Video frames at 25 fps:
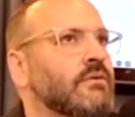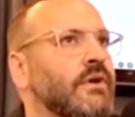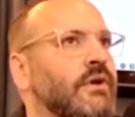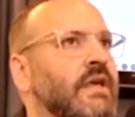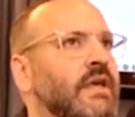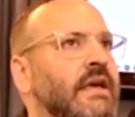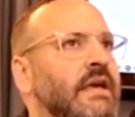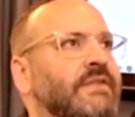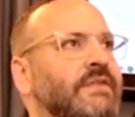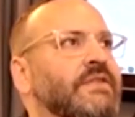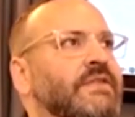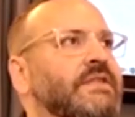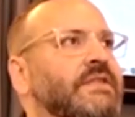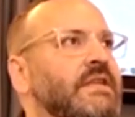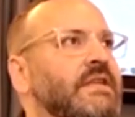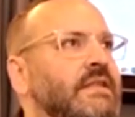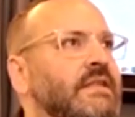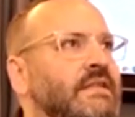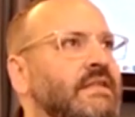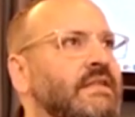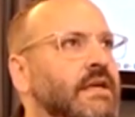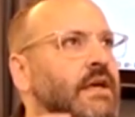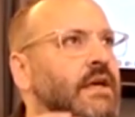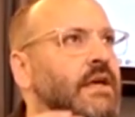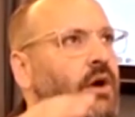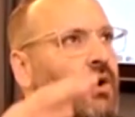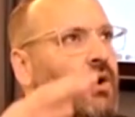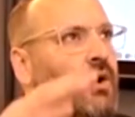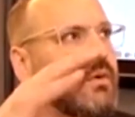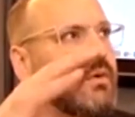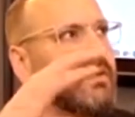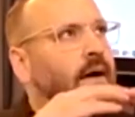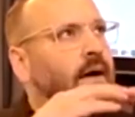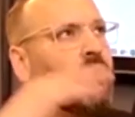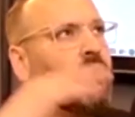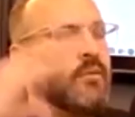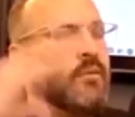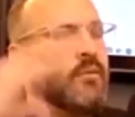Looking at the
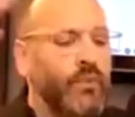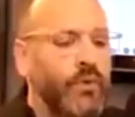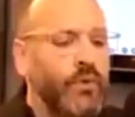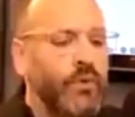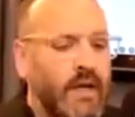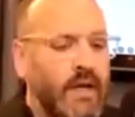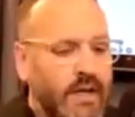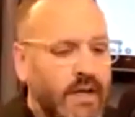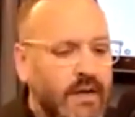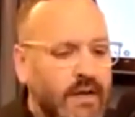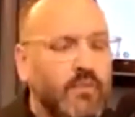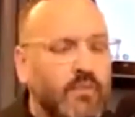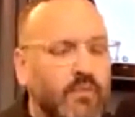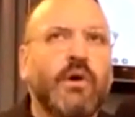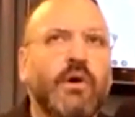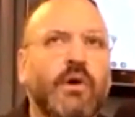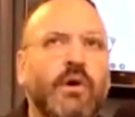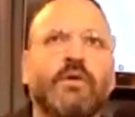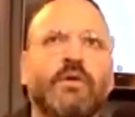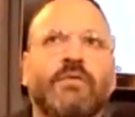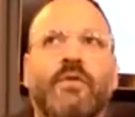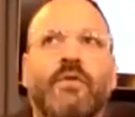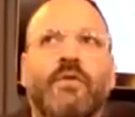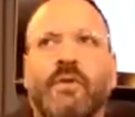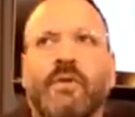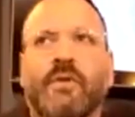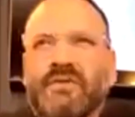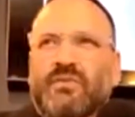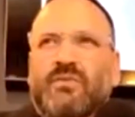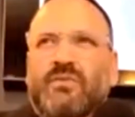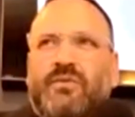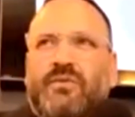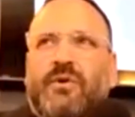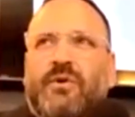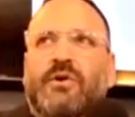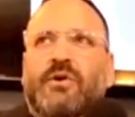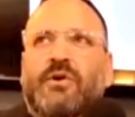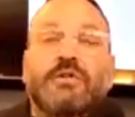TCO umbrella, we're going to focus
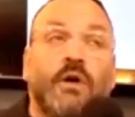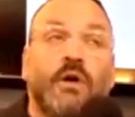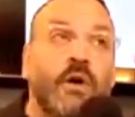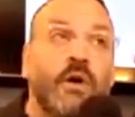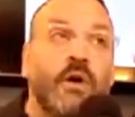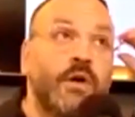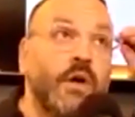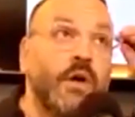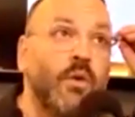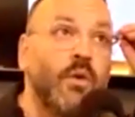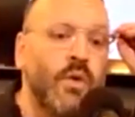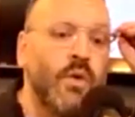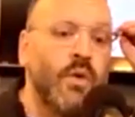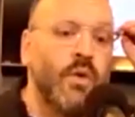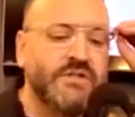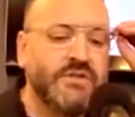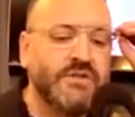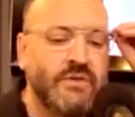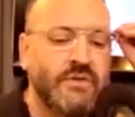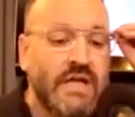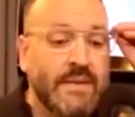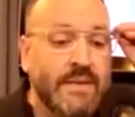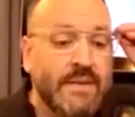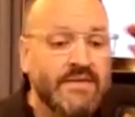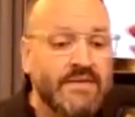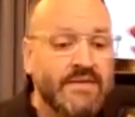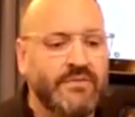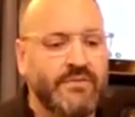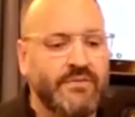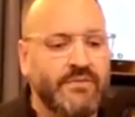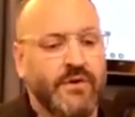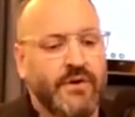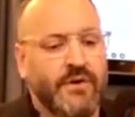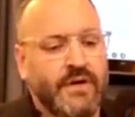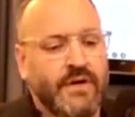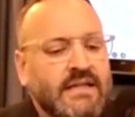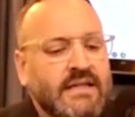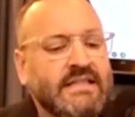first on Western
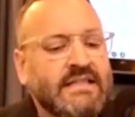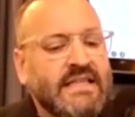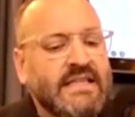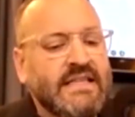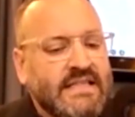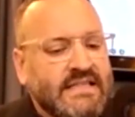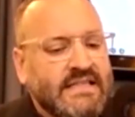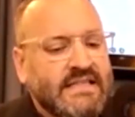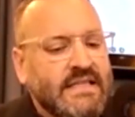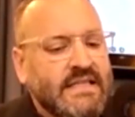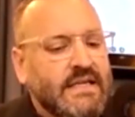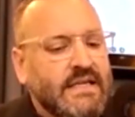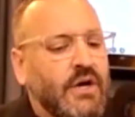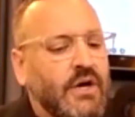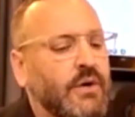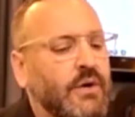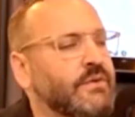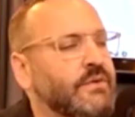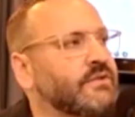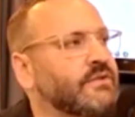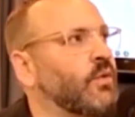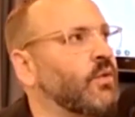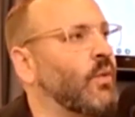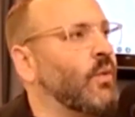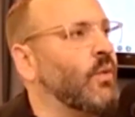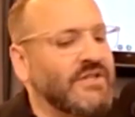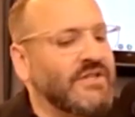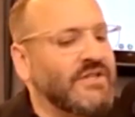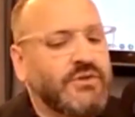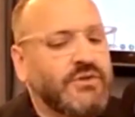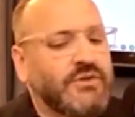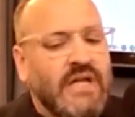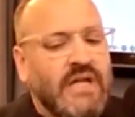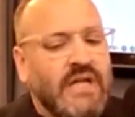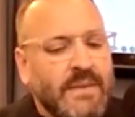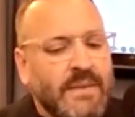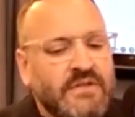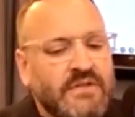Hemispheric TCO. So
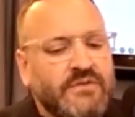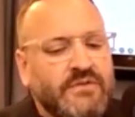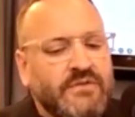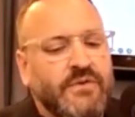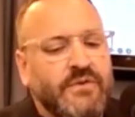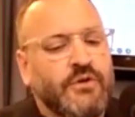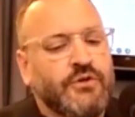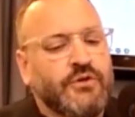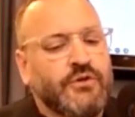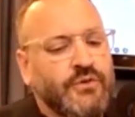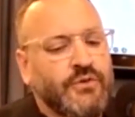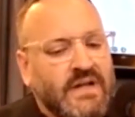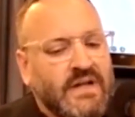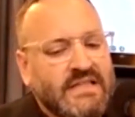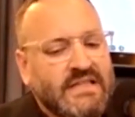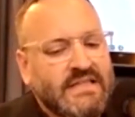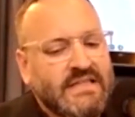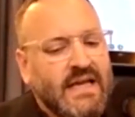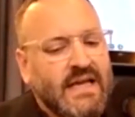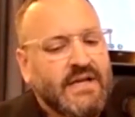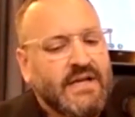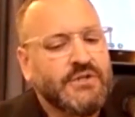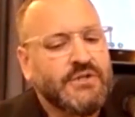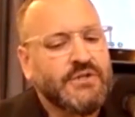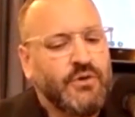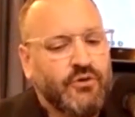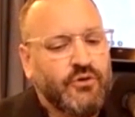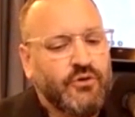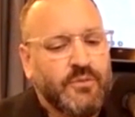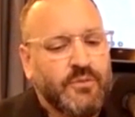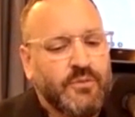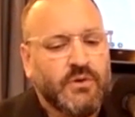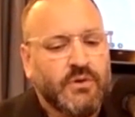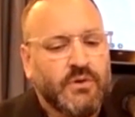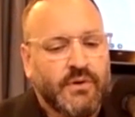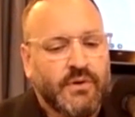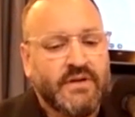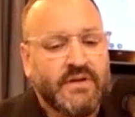Western Hemisphere transnational
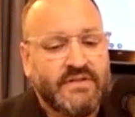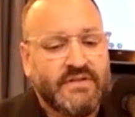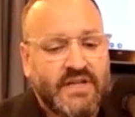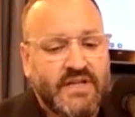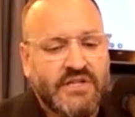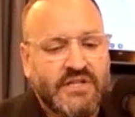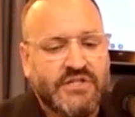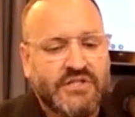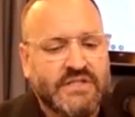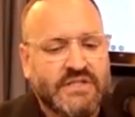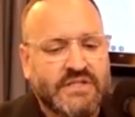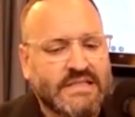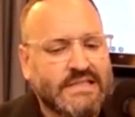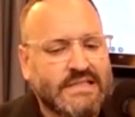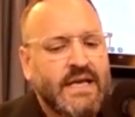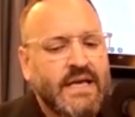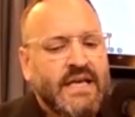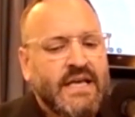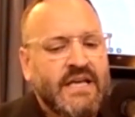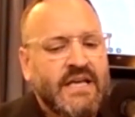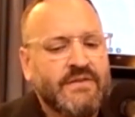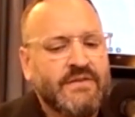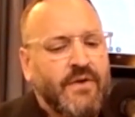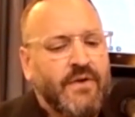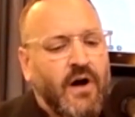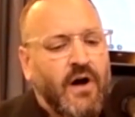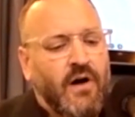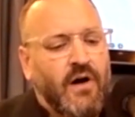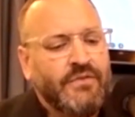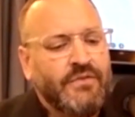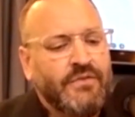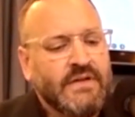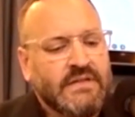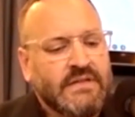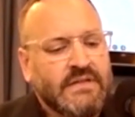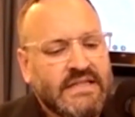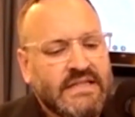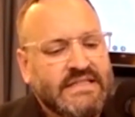criminal organizations involved
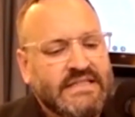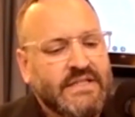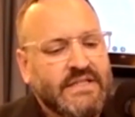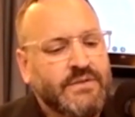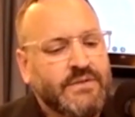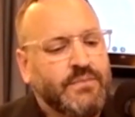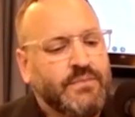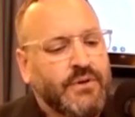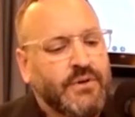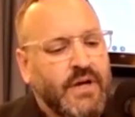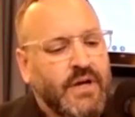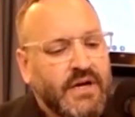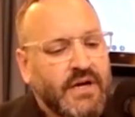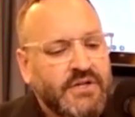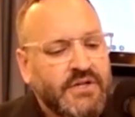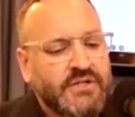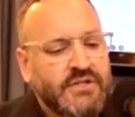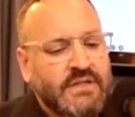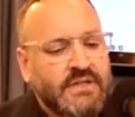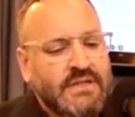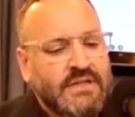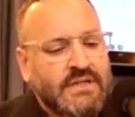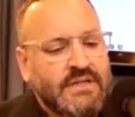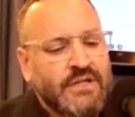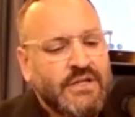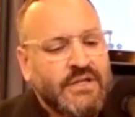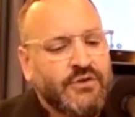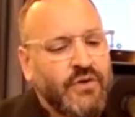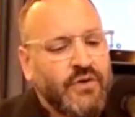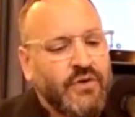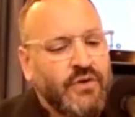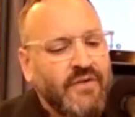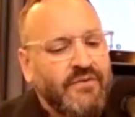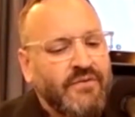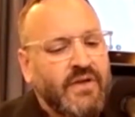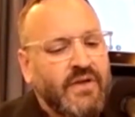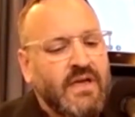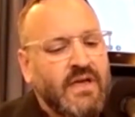in illicit production and
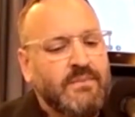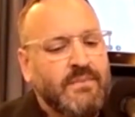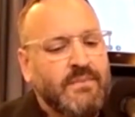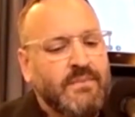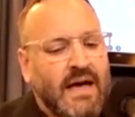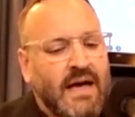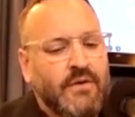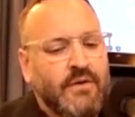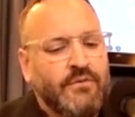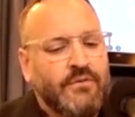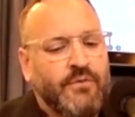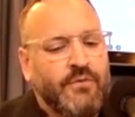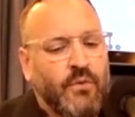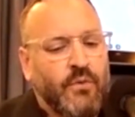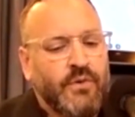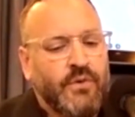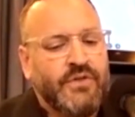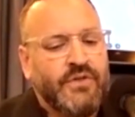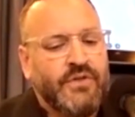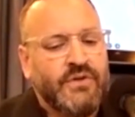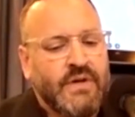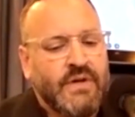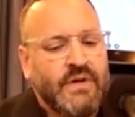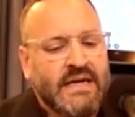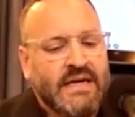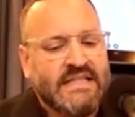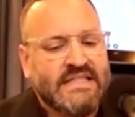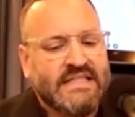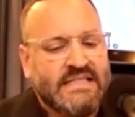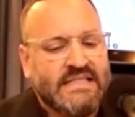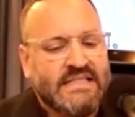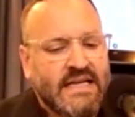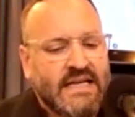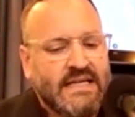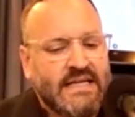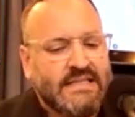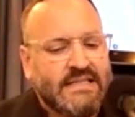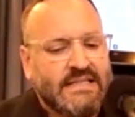trafficking bound for the United
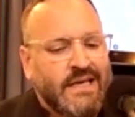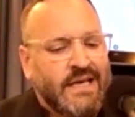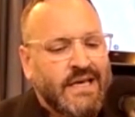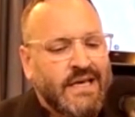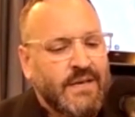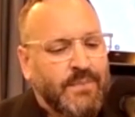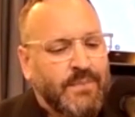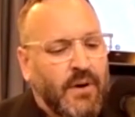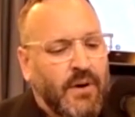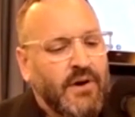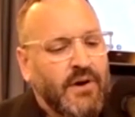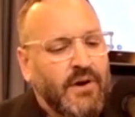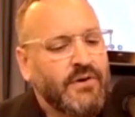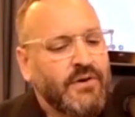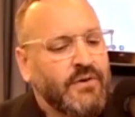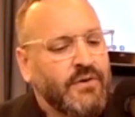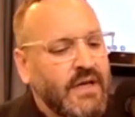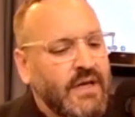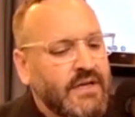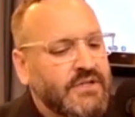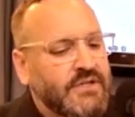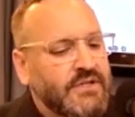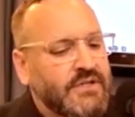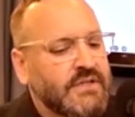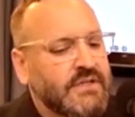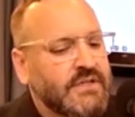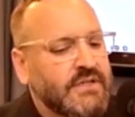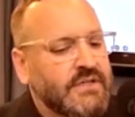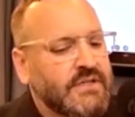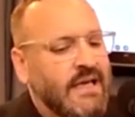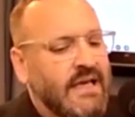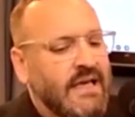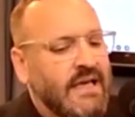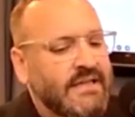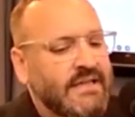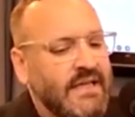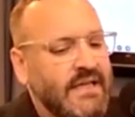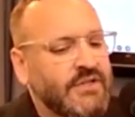States and partner
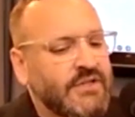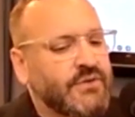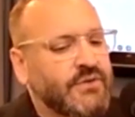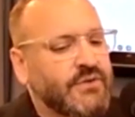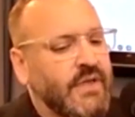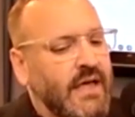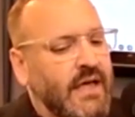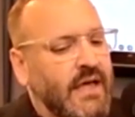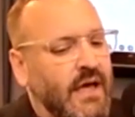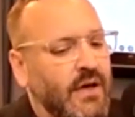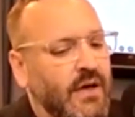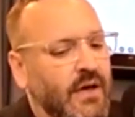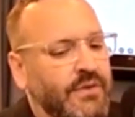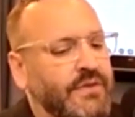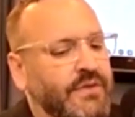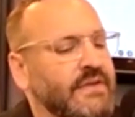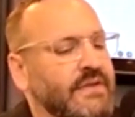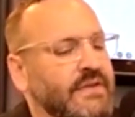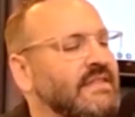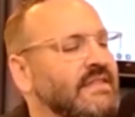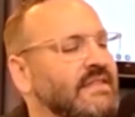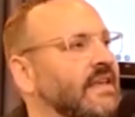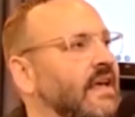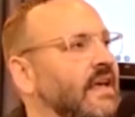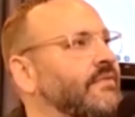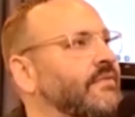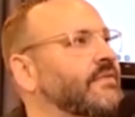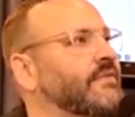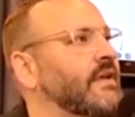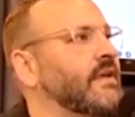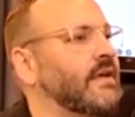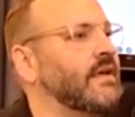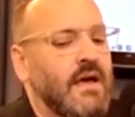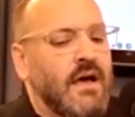nations endanger the health and safety